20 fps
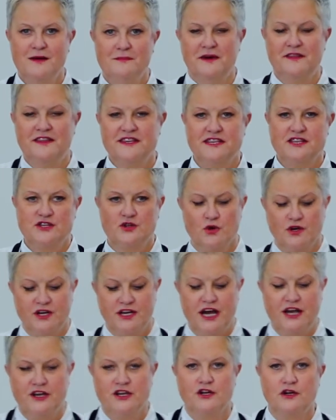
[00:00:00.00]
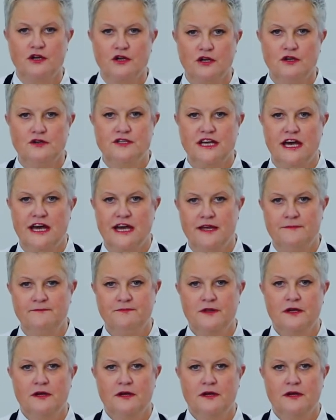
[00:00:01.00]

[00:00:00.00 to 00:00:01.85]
But this is called an onion cloute,